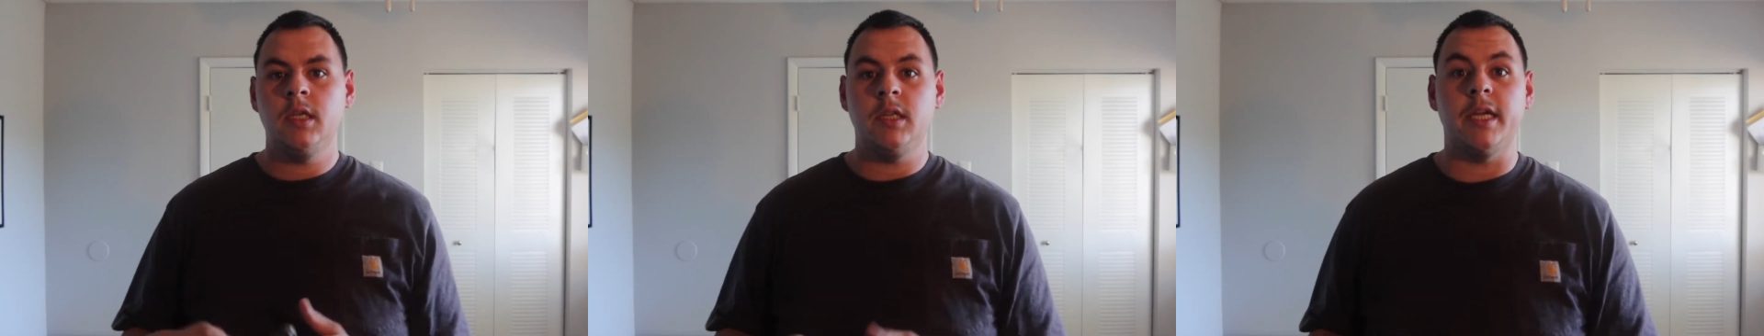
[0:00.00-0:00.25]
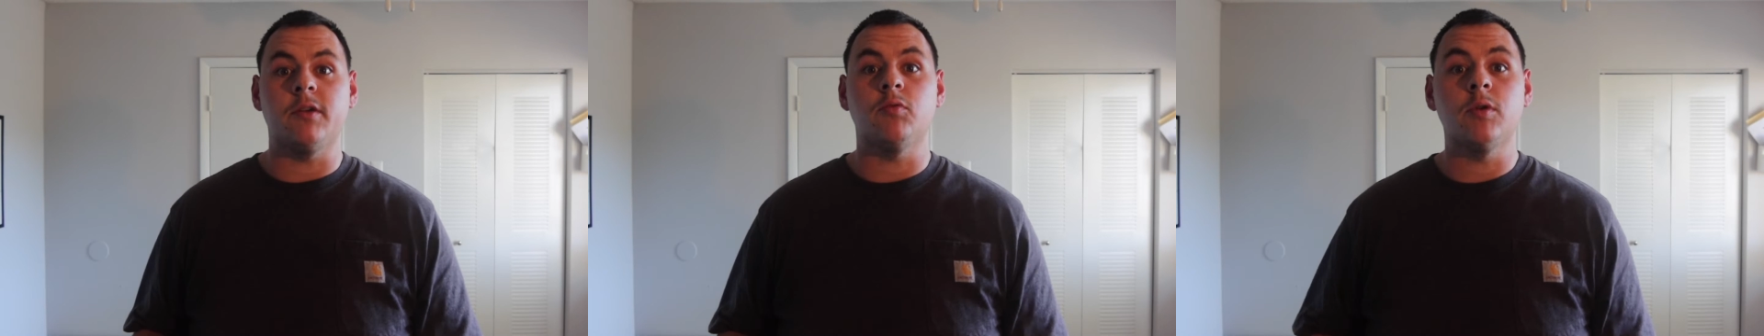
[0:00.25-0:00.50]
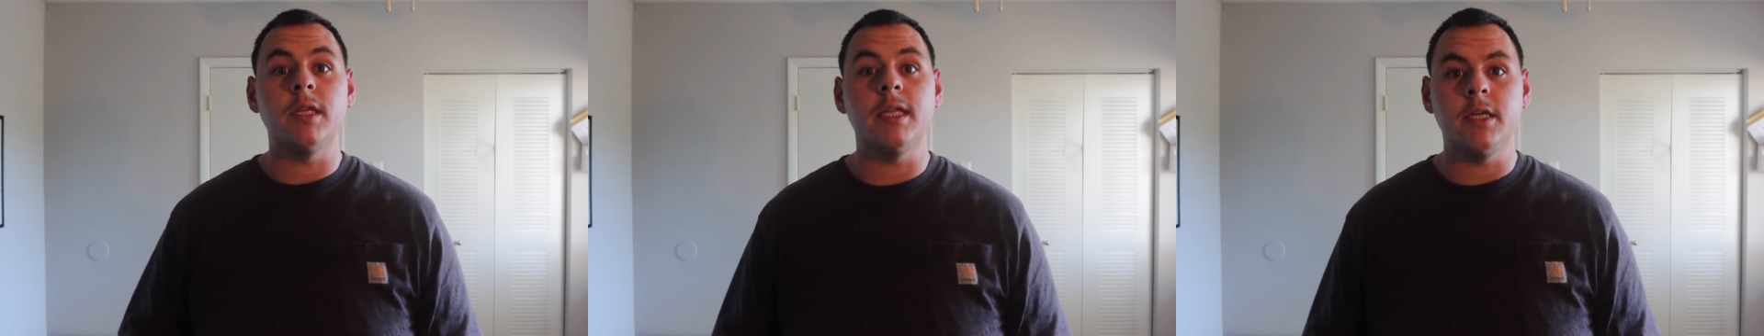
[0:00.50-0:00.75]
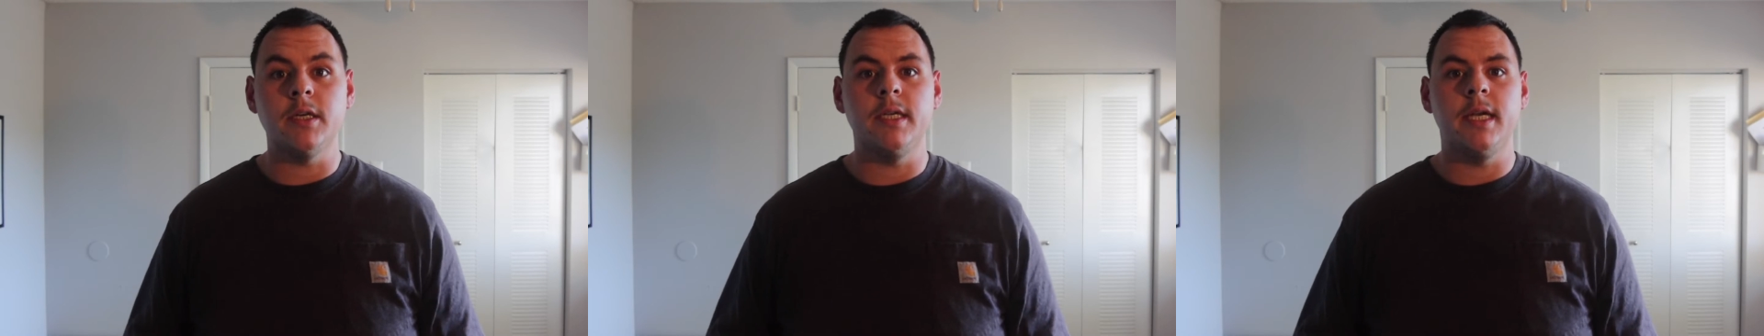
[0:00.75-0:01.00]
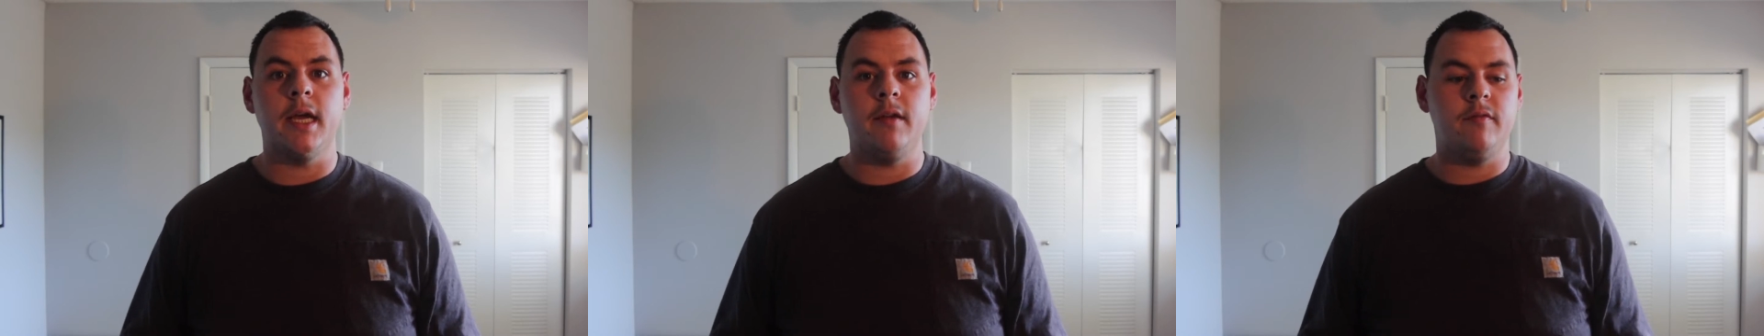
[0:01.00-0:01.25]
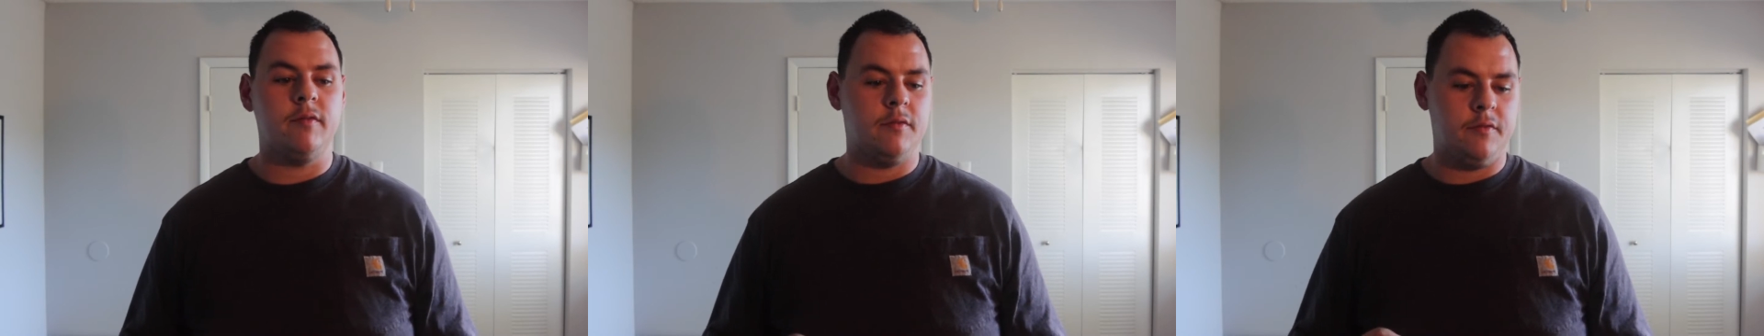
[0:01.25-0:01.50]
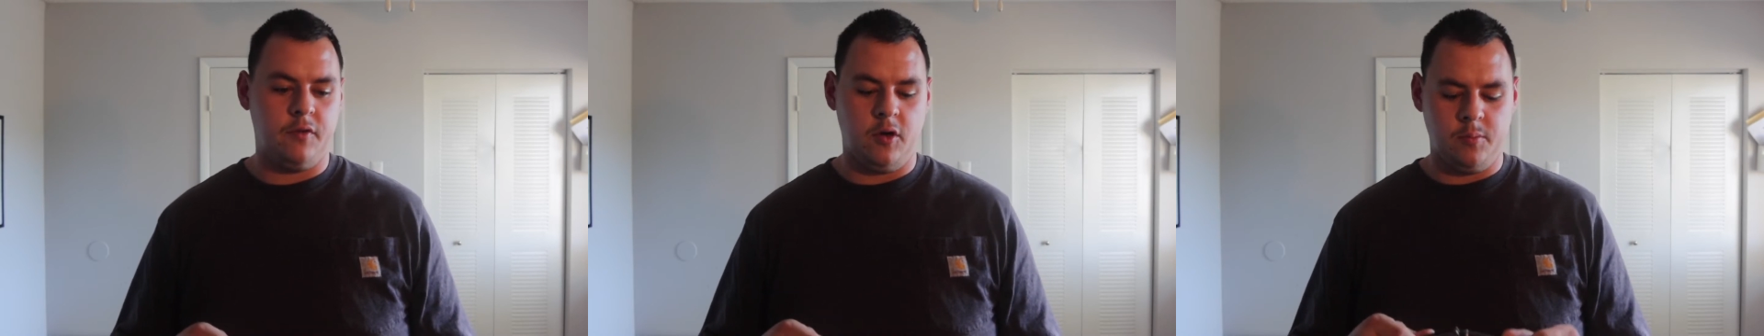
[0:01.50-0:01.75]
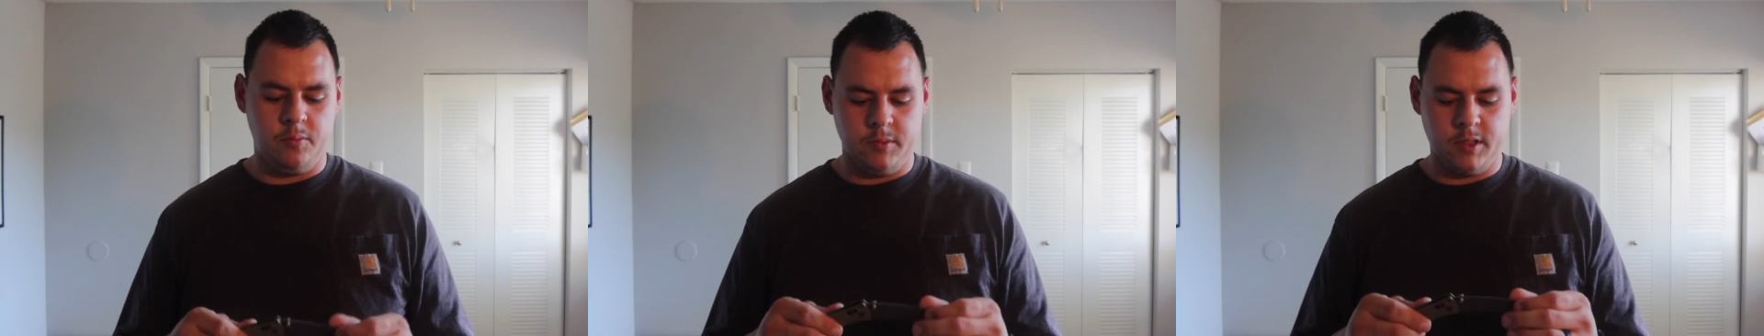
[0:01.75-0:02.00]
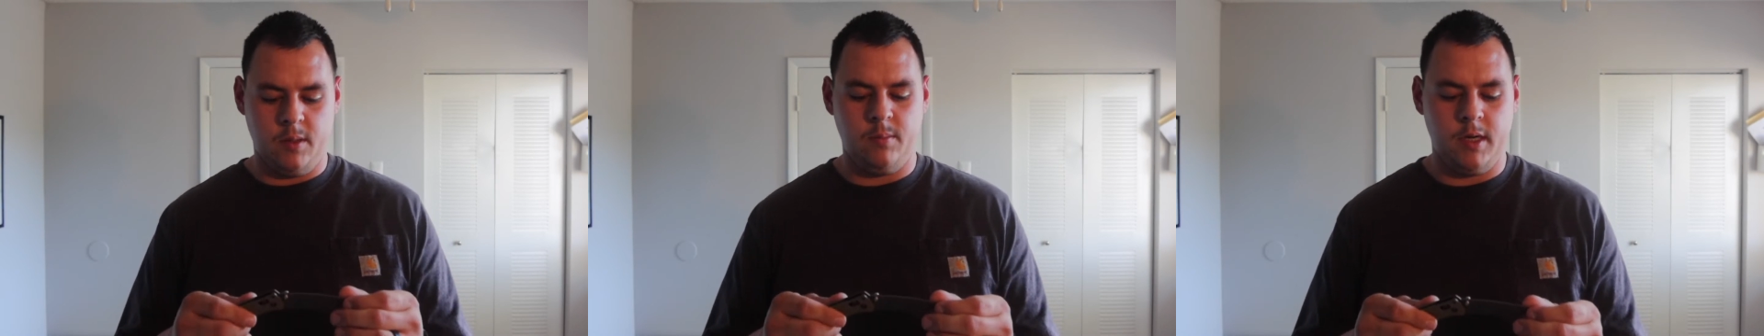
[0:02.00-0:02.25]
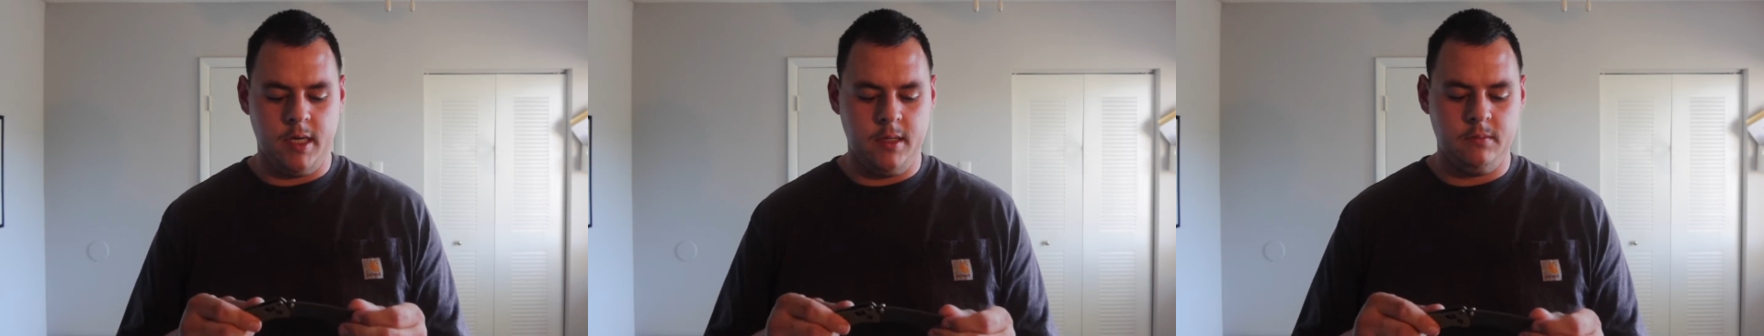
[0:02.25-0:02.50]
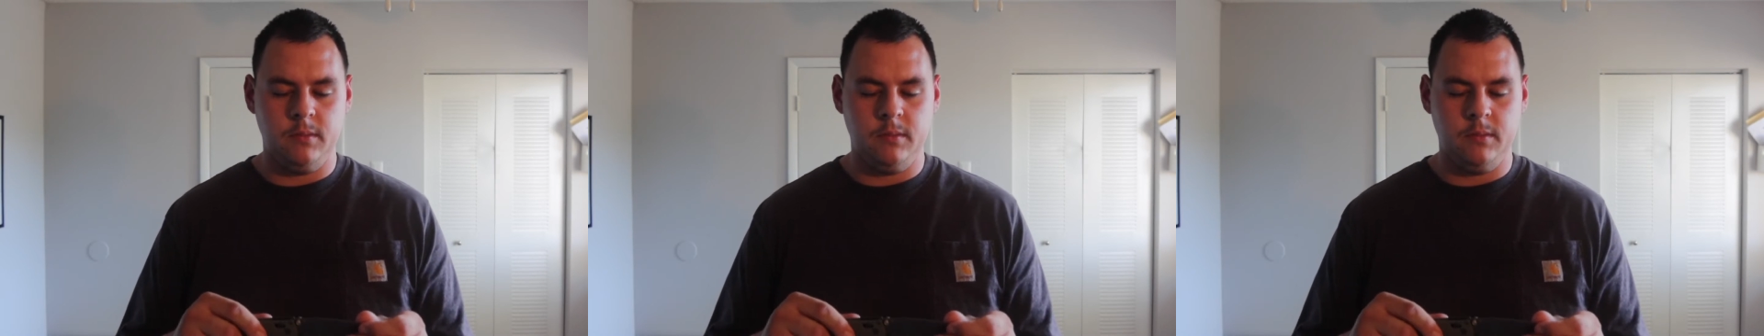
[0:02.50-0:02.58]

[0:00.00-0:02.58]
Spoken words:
like really good knife for somebody